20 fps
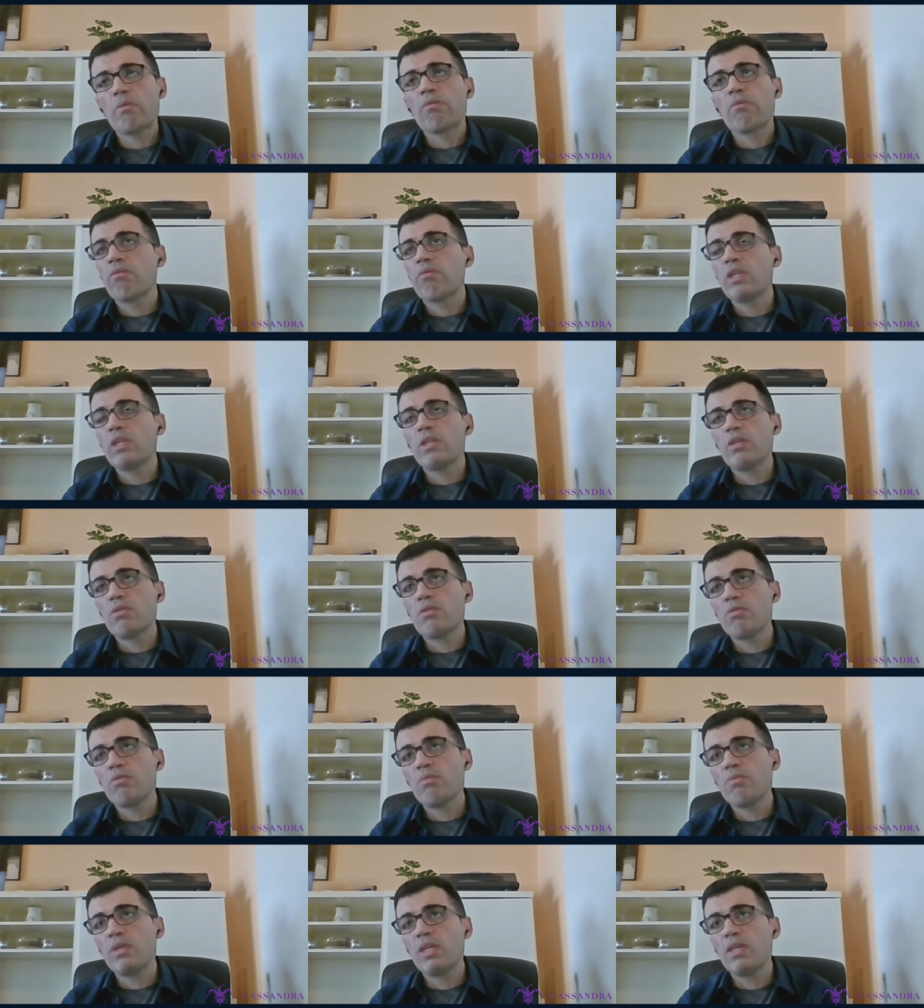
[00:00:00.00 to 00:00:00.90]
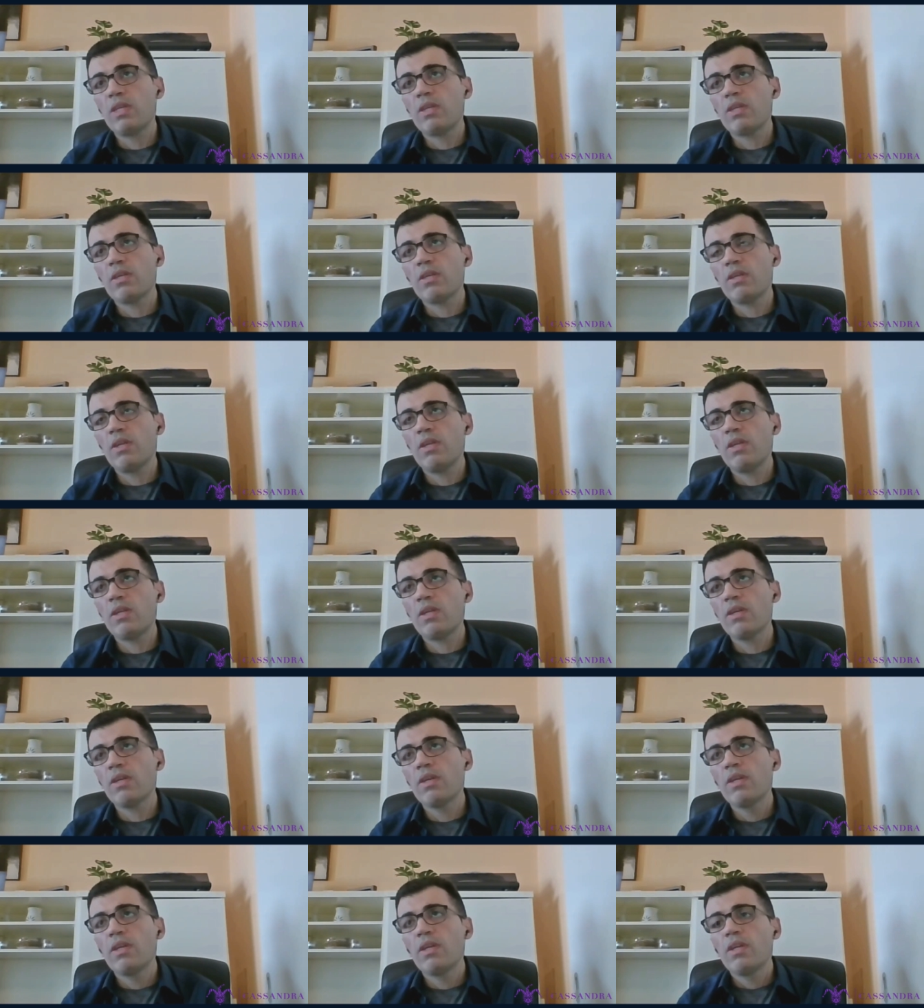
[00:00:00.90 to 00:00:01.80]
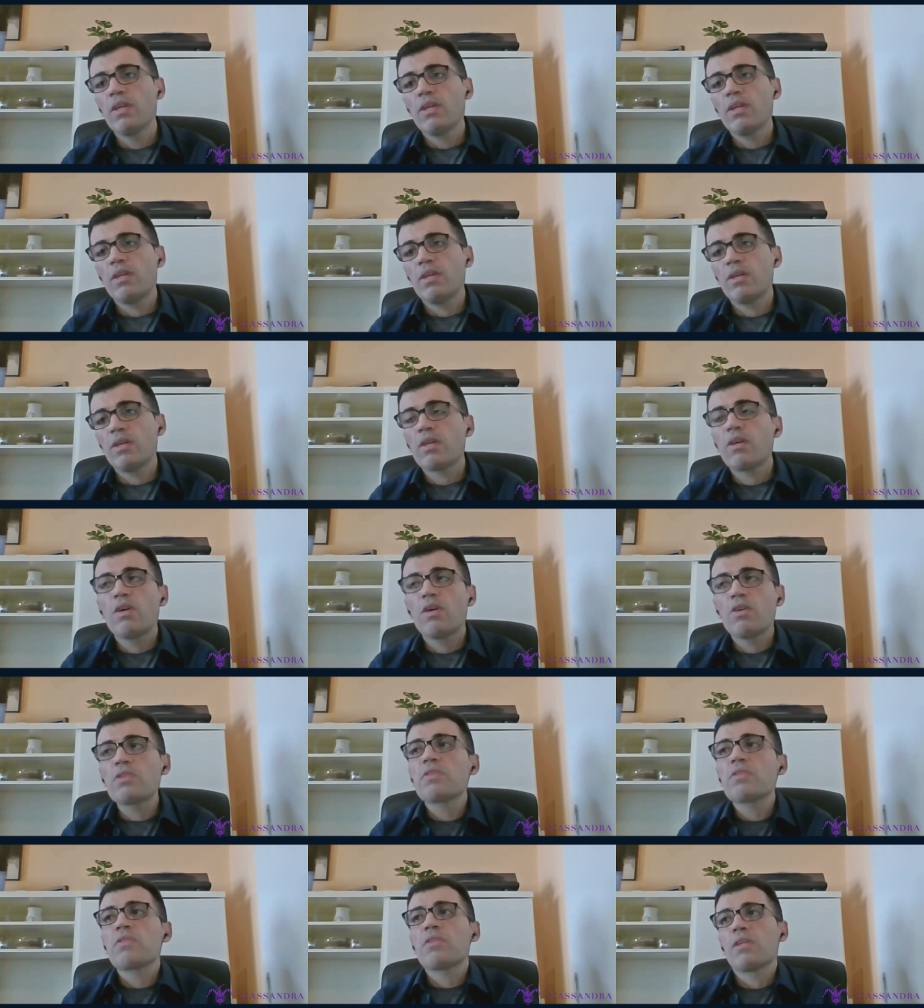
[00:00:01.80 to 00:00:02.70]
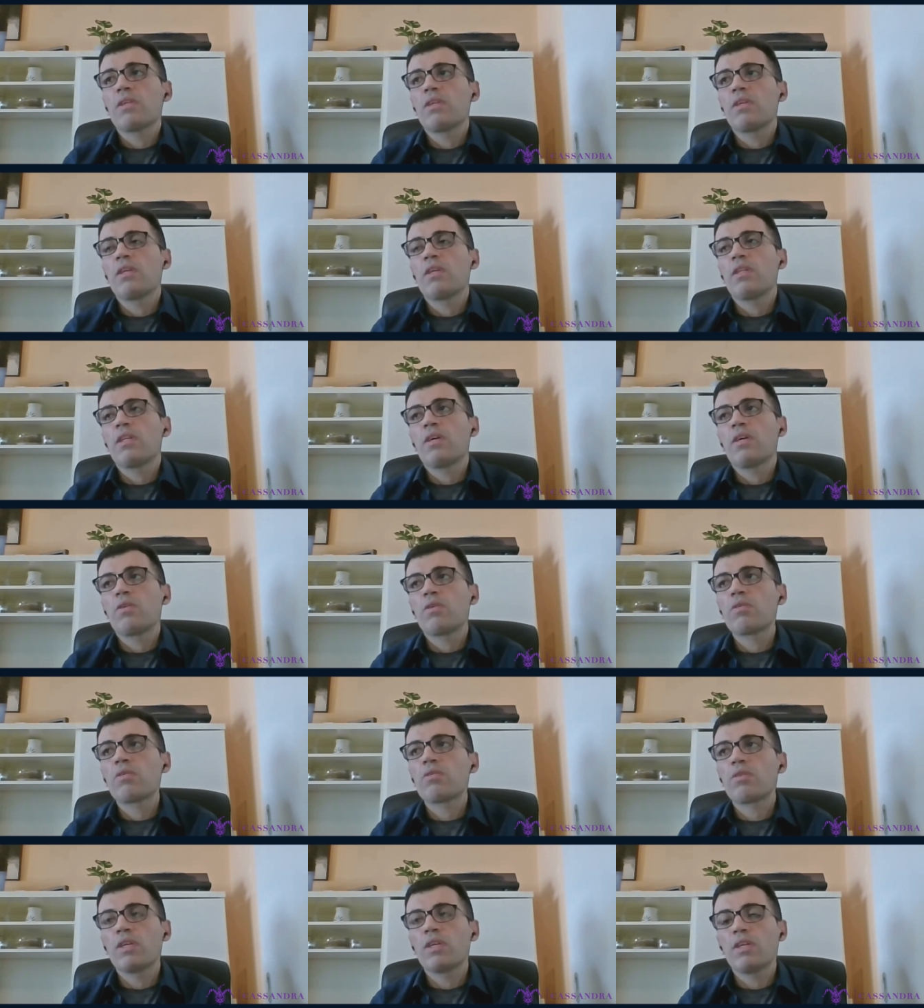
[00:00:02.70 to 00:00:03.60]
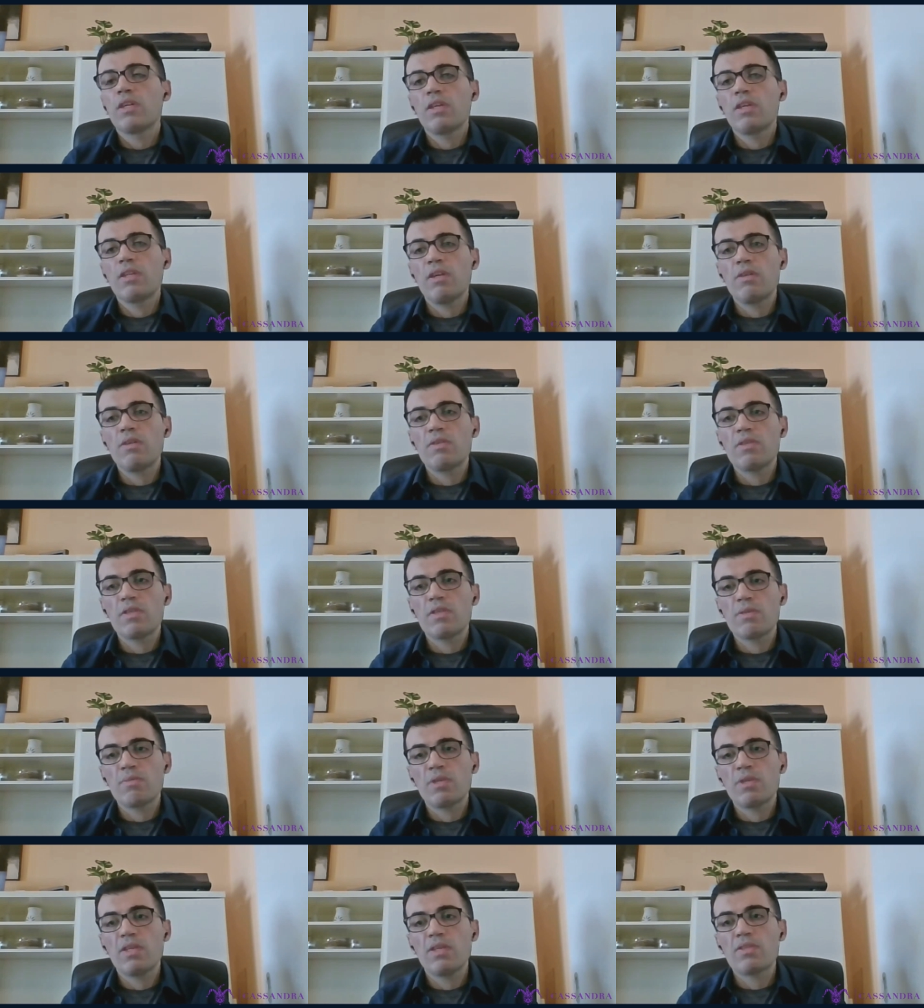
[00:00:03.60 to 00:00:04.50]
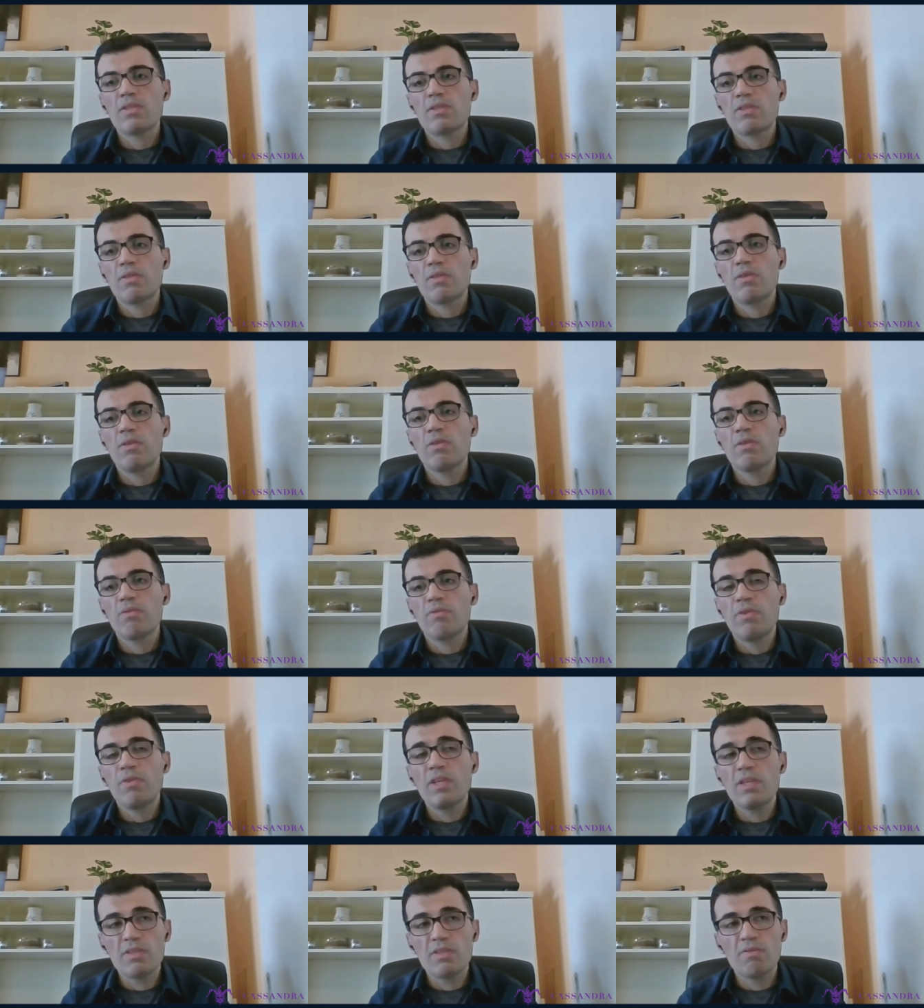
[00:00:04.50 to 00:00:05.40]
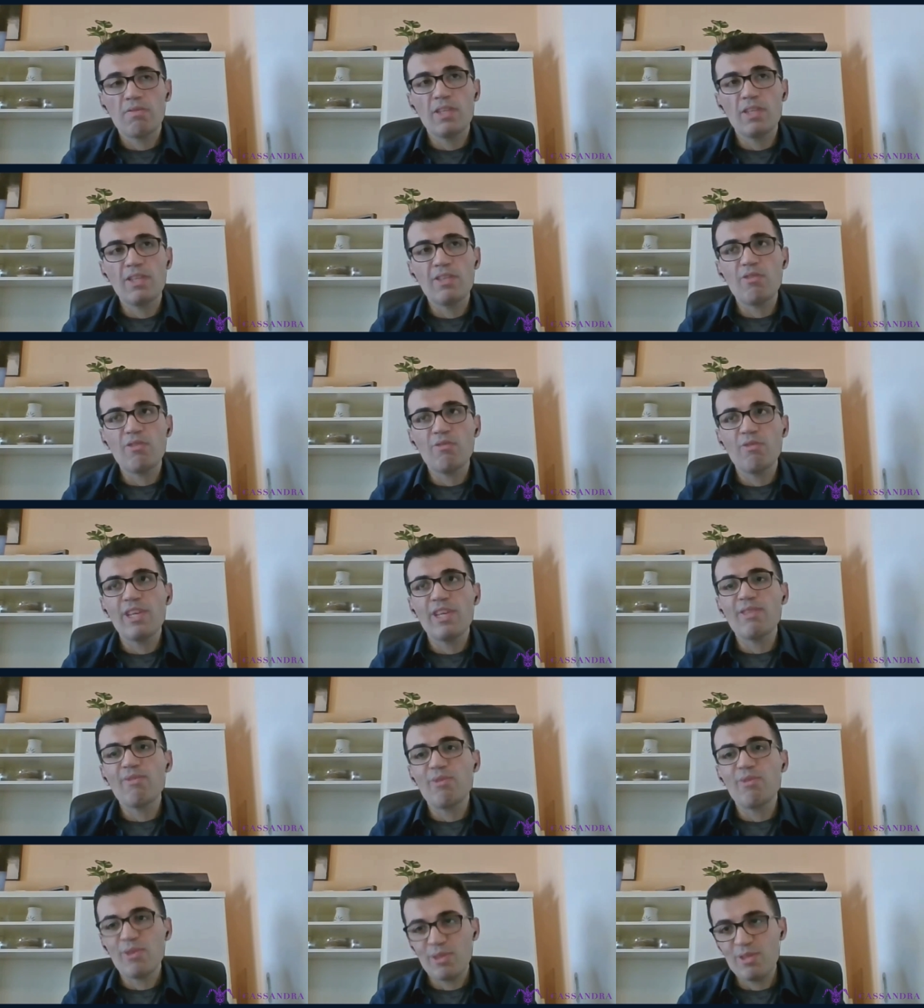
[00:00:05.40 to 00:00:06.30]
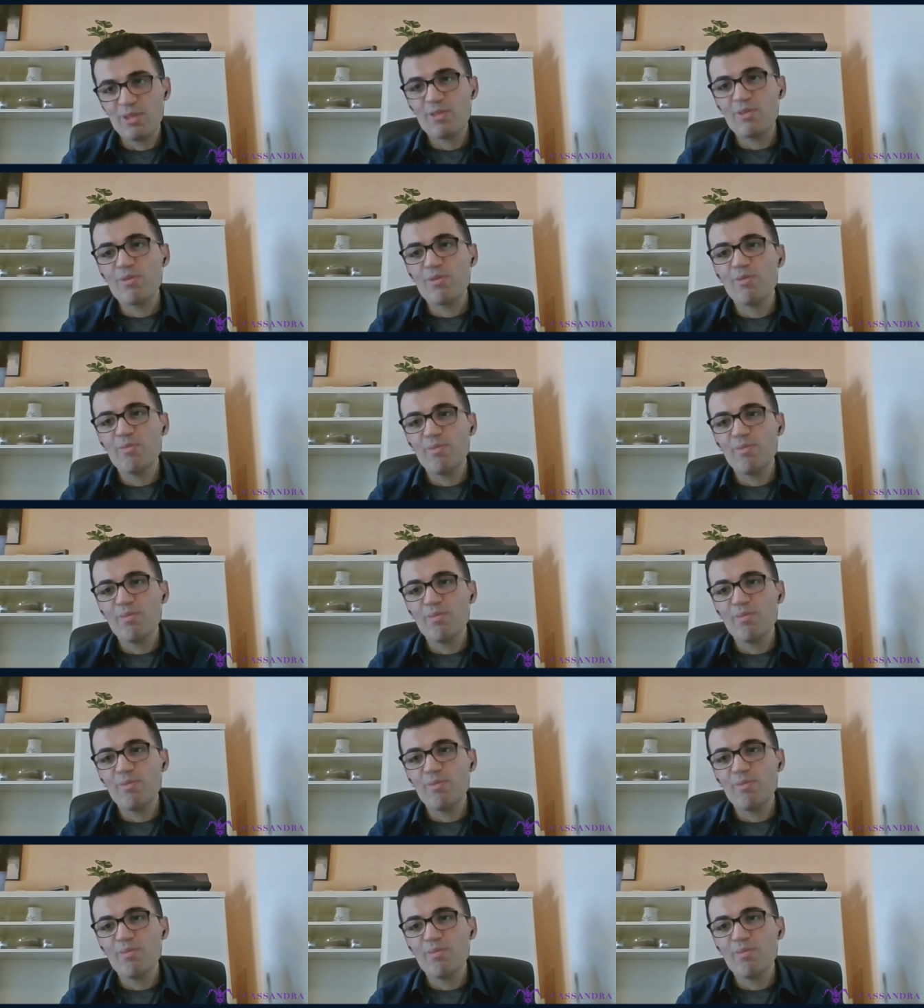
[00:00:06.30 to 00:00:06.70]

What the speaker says: we need to be really cautious in our analysis, because first we need to wait for these 2